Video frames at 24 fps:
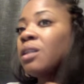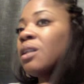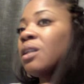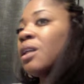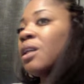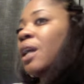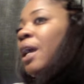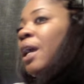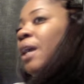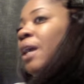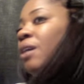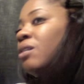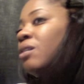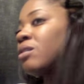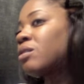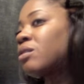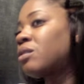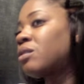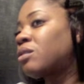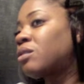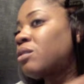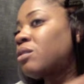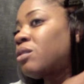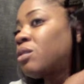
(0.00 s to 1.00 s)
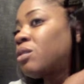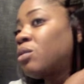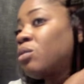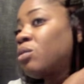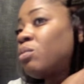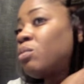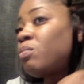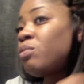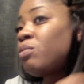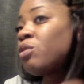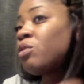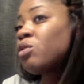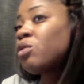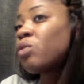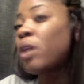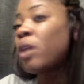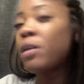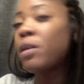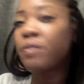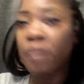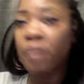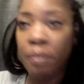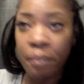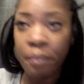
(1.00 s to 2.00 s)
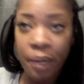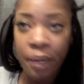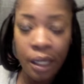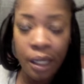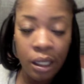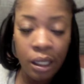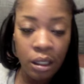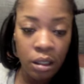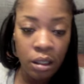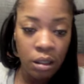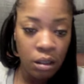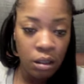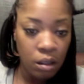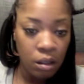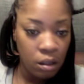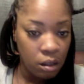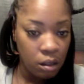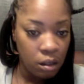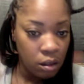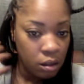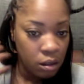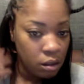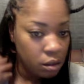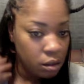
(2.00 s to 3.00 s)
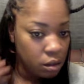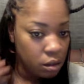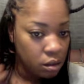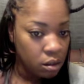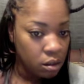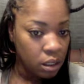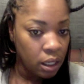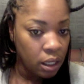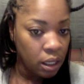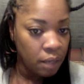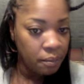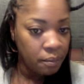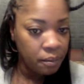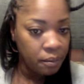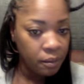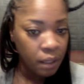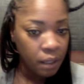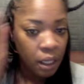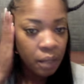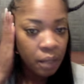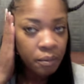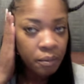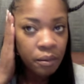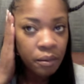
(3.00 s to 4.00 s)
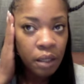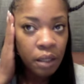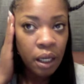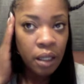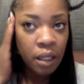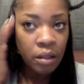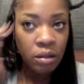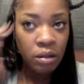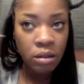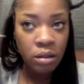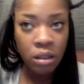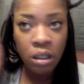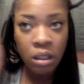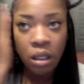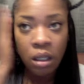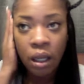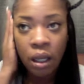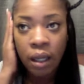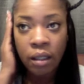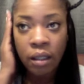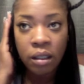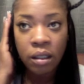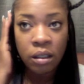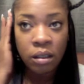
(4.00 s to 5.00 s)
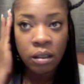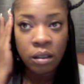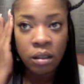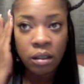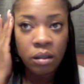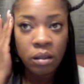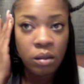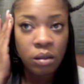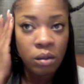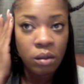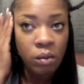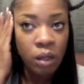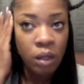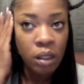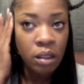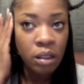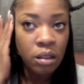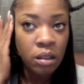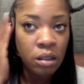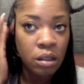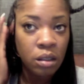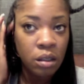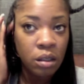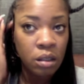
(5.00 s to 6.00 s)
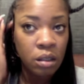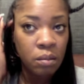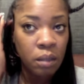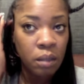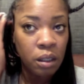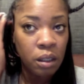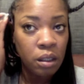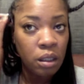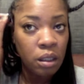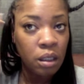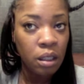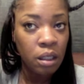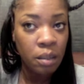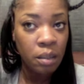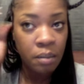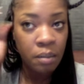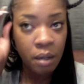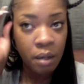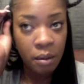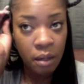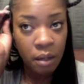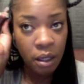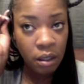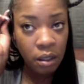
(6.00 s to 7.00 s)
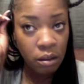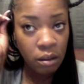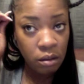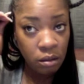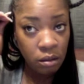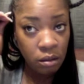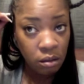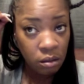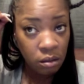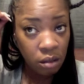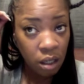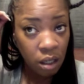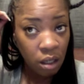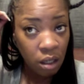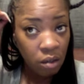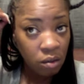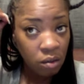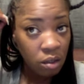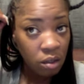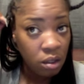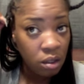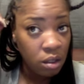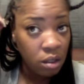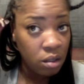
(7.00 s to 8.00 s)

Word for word: Kind of too straight for me. Because I'm, I'm, I usually like the, I don't know why it's sticking up like that. I probably got it tangled in there